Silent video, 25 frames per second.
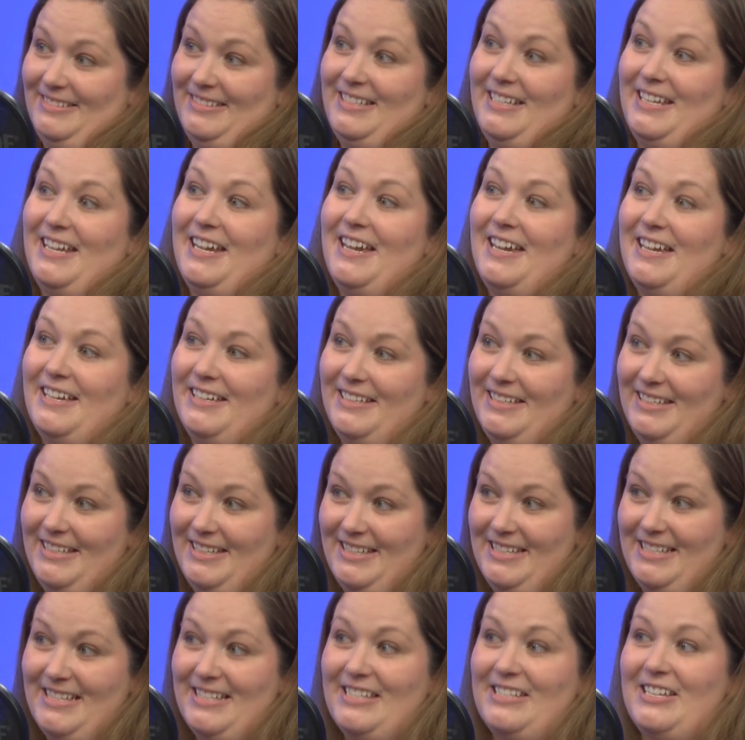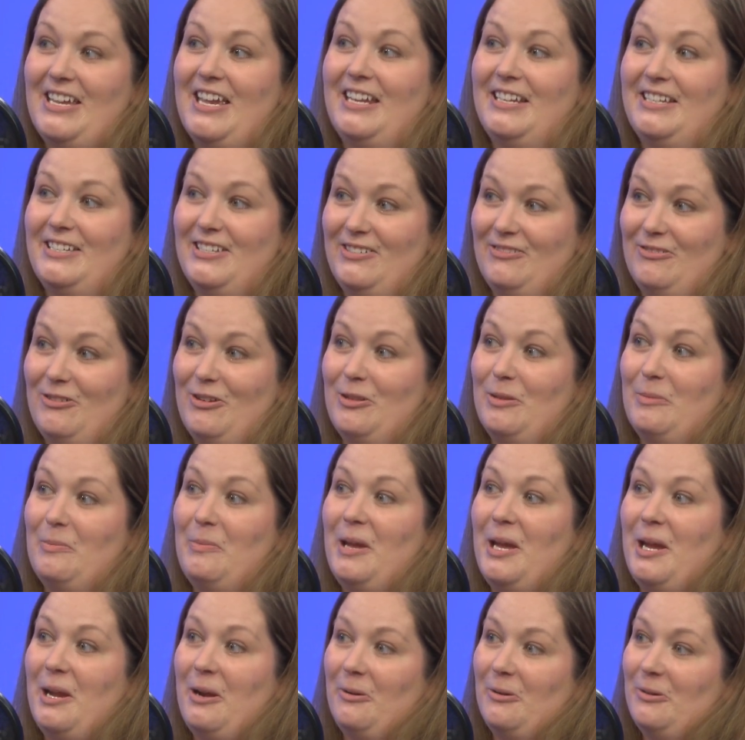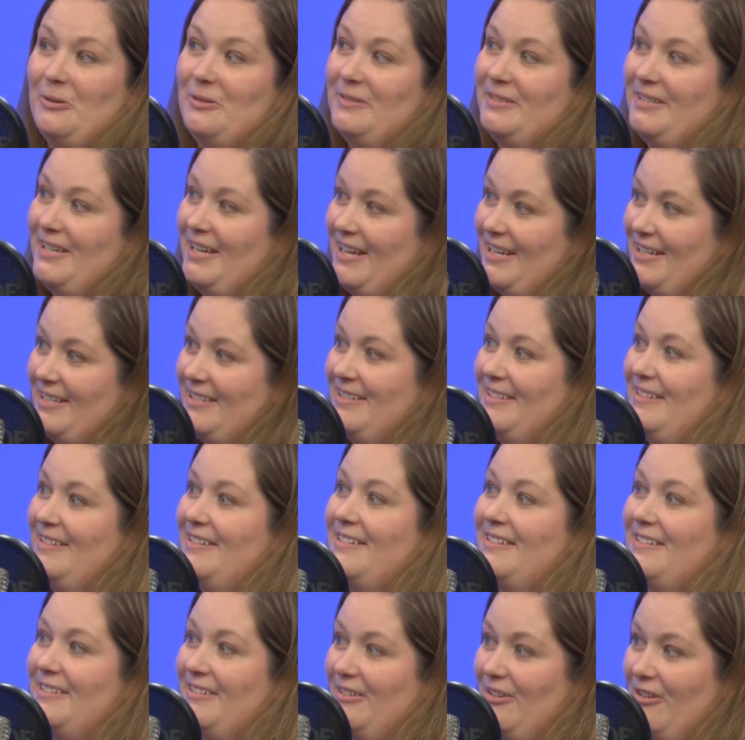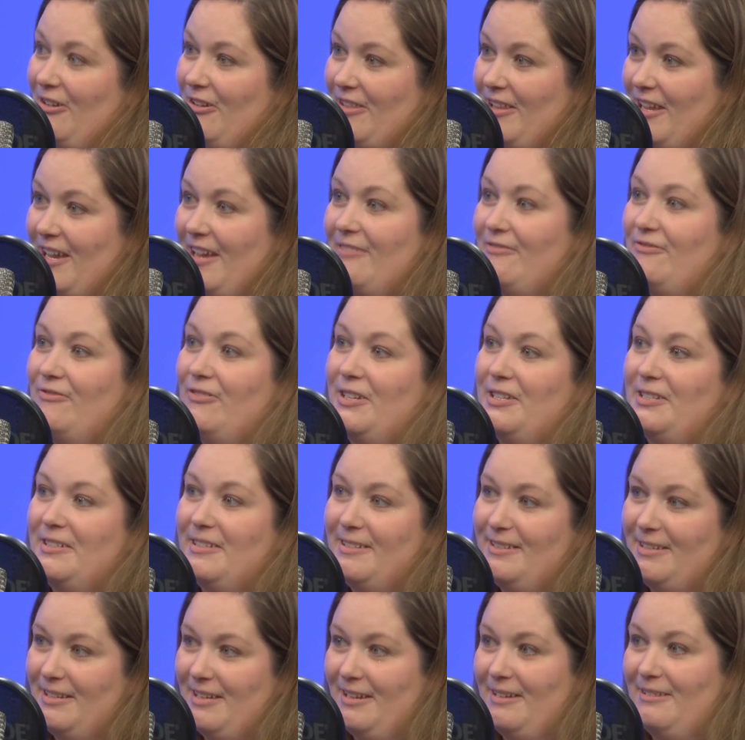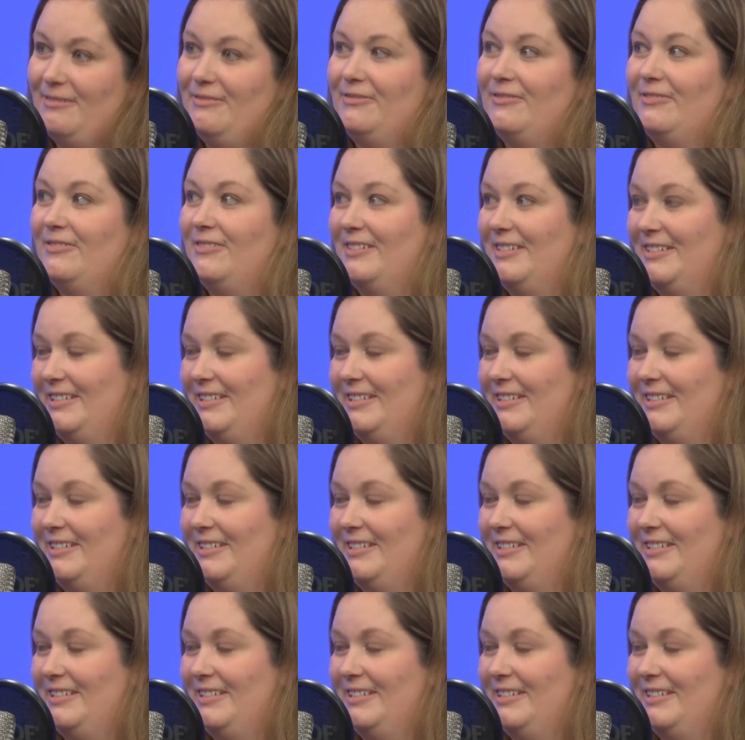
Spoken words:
Yeah. So I had to do all the payroll taxes and all that fun stuff.